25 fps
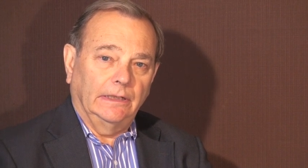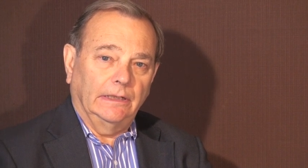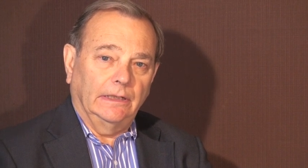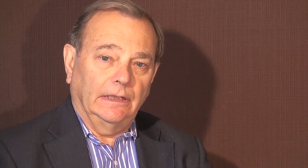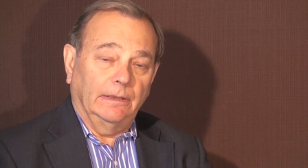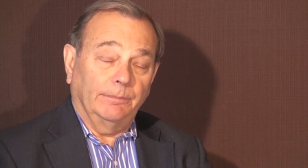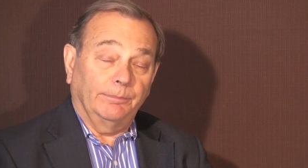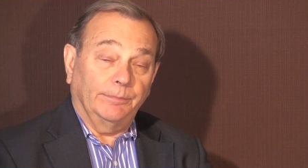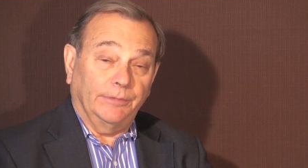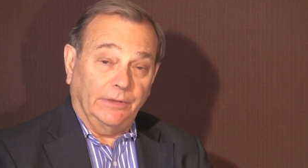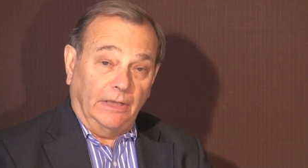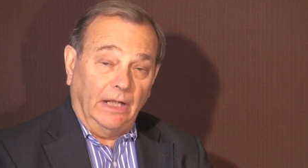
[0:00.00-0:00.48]

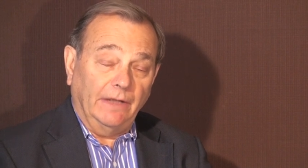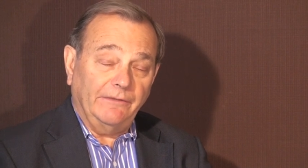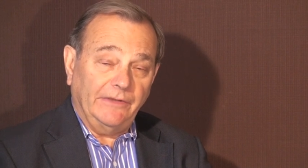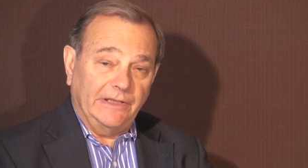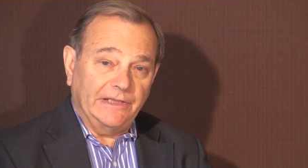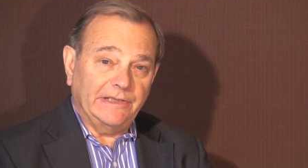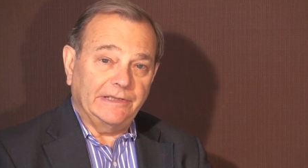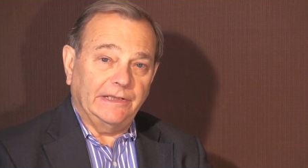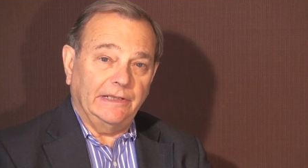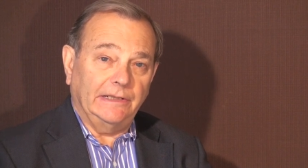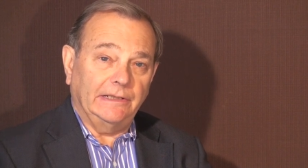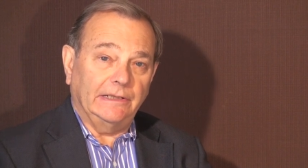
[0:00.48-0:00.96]
uh,
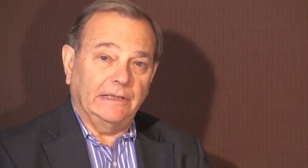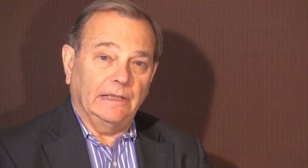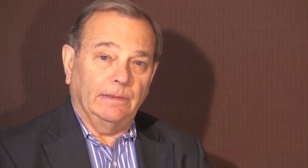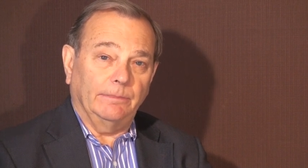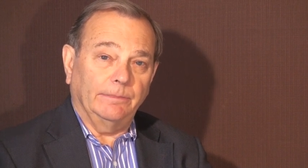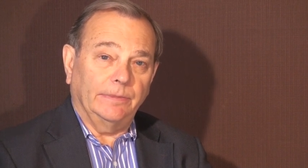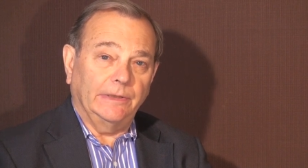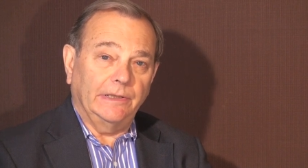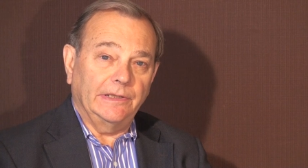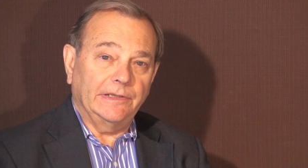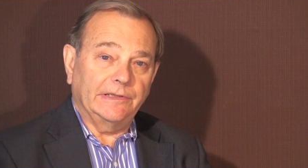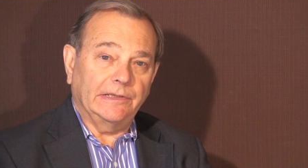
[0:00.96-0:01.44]
private seed
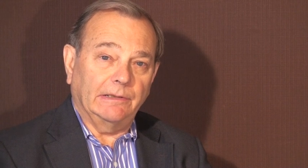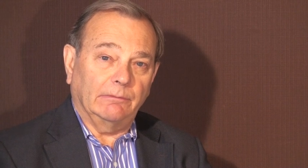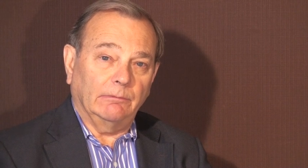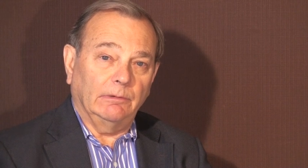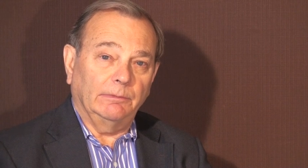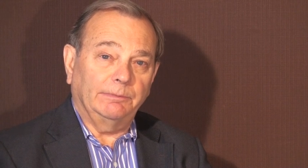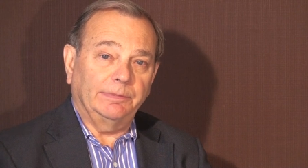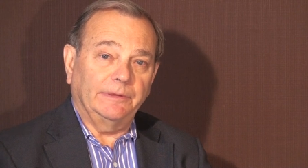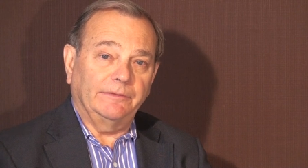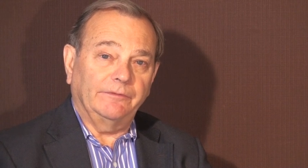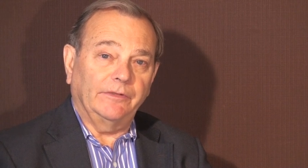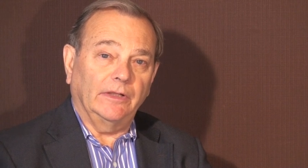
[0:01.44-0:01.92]
companies that
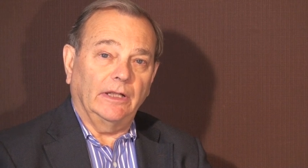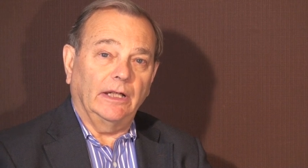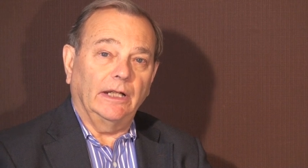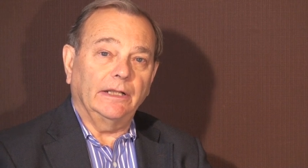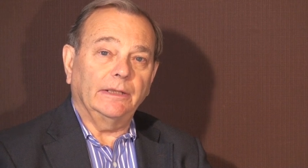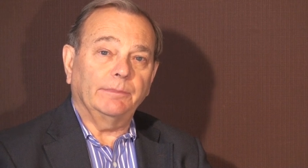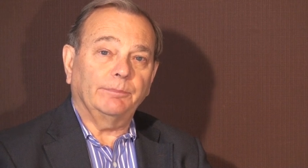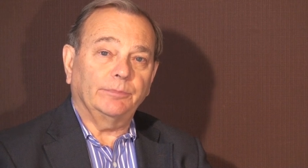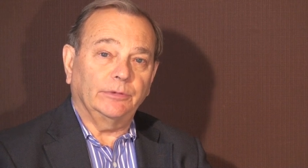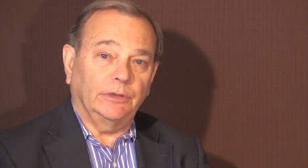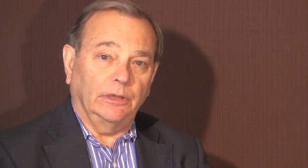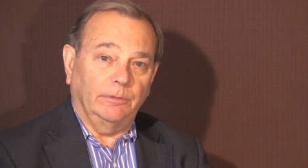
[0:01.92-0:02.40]
will
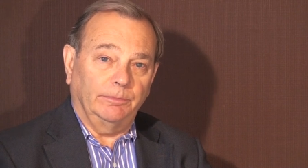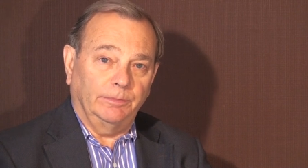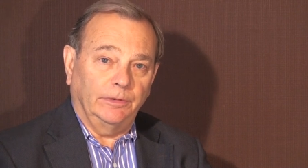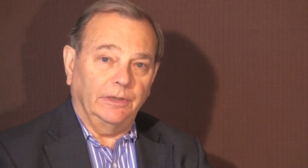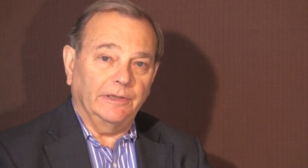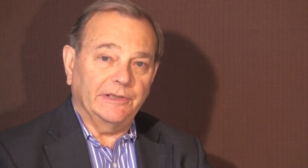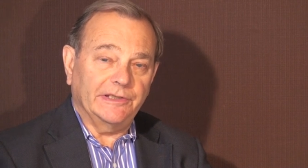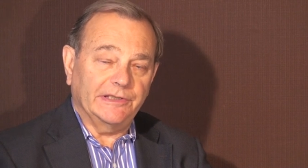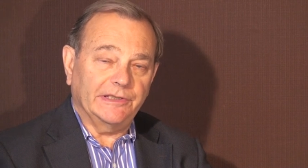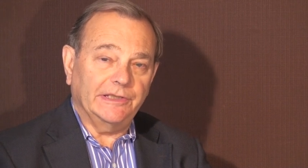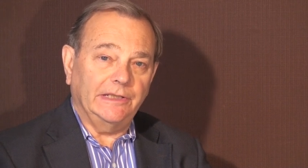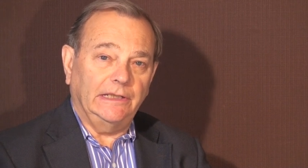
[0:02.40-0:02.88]
provide
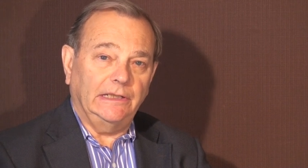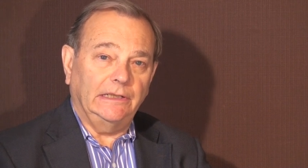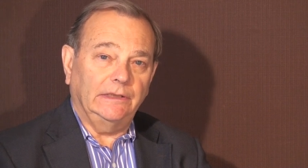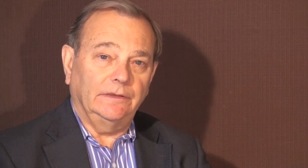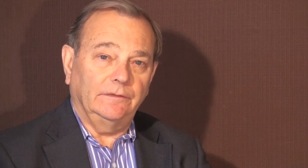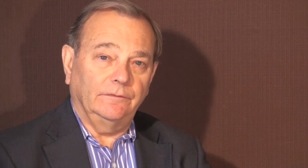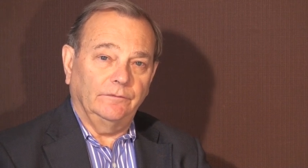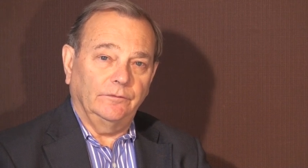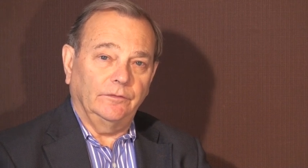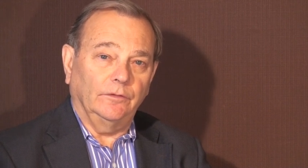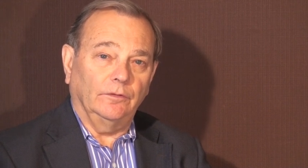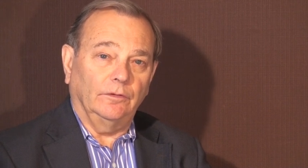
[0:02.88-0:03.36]
appropriate
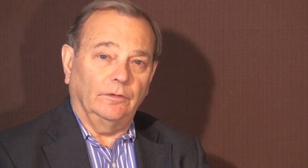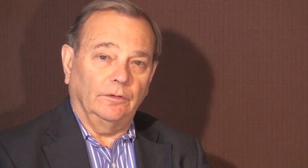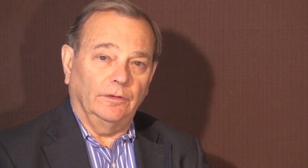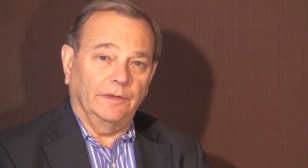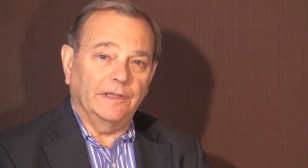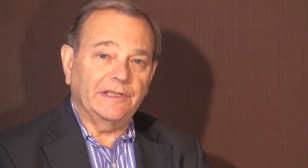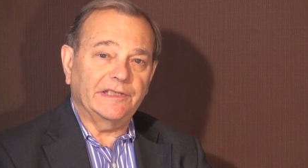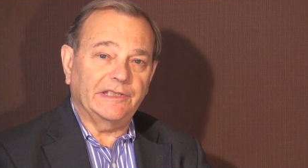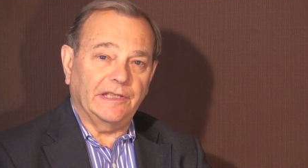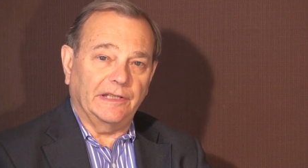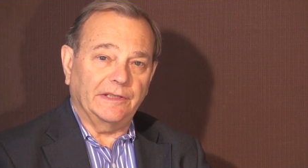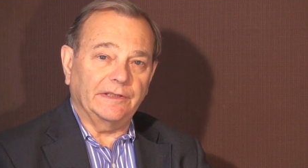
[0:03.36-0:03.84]
seed for
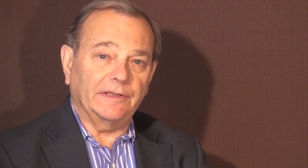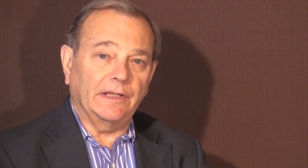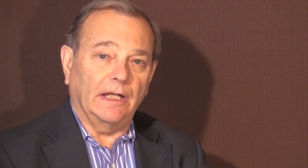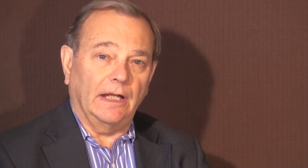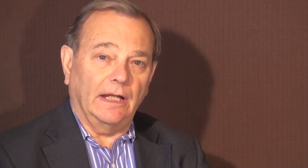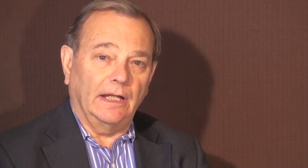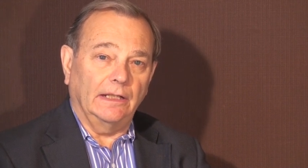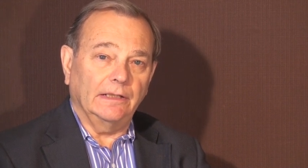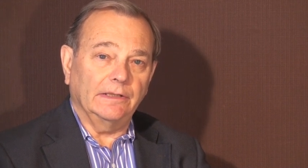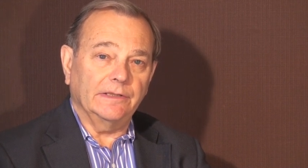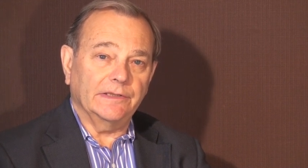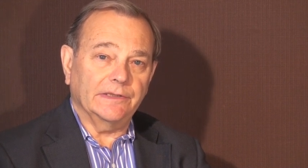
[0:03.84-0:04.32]
the southern
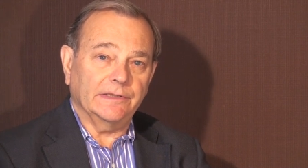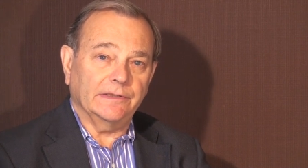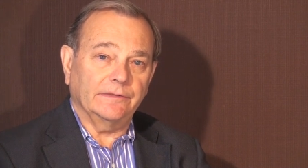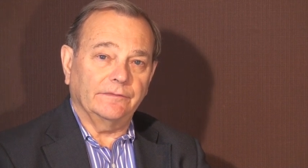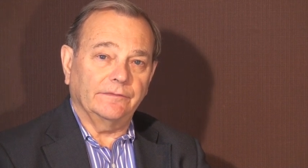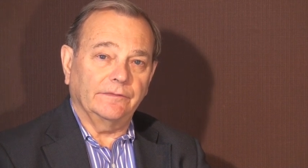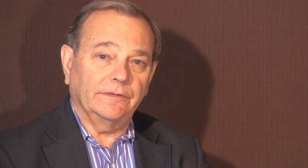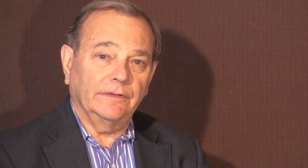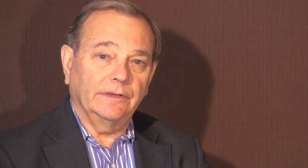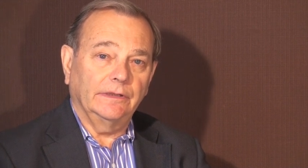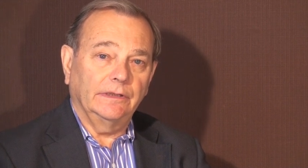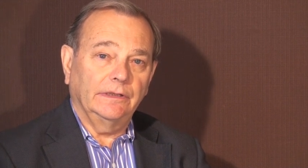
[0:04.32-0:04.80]
highlands
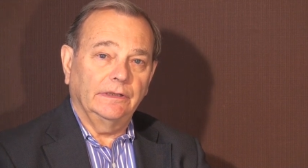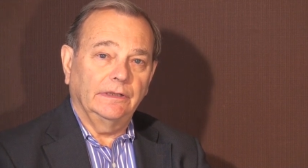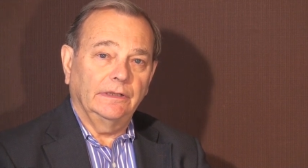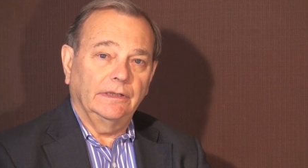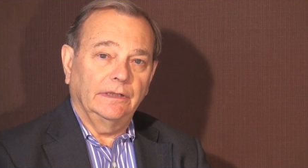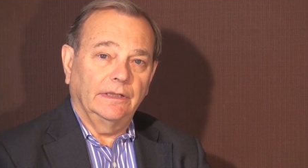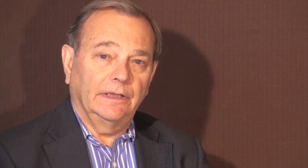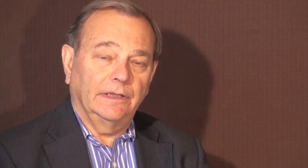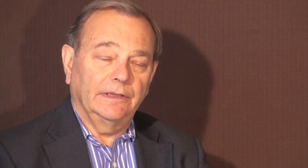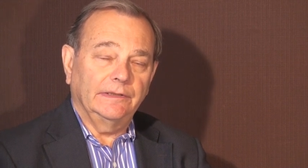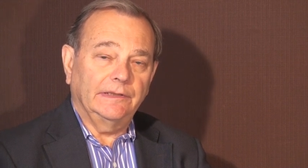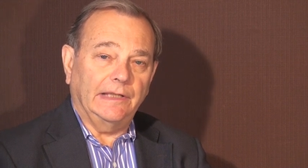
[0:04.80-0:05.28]
of
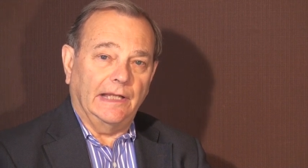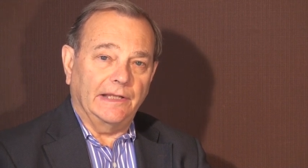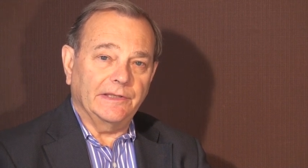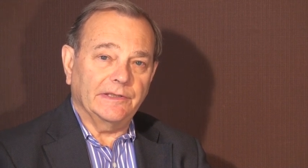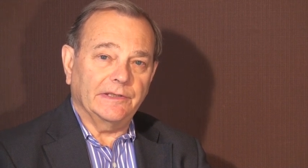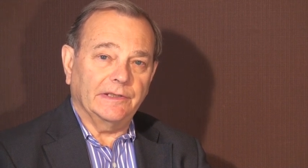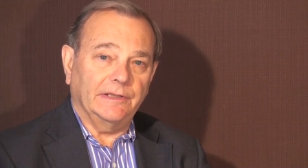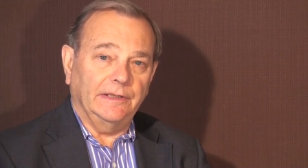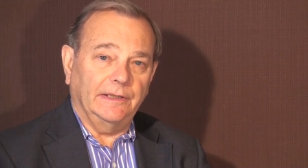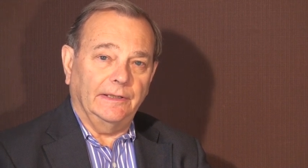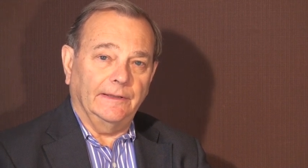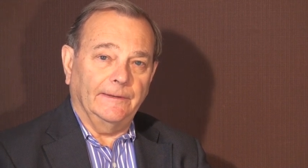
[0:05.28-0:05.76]

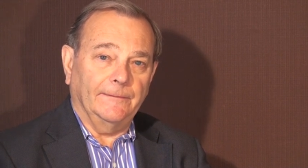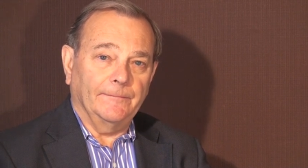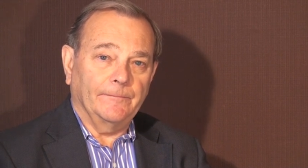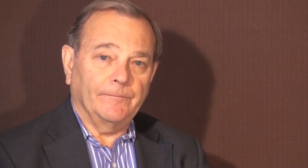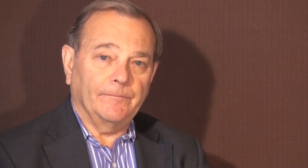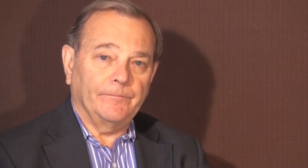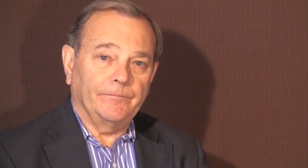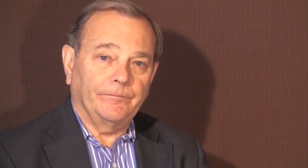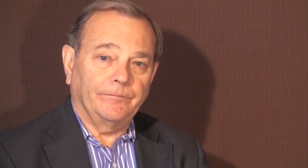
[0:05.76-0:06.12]
Tanzania.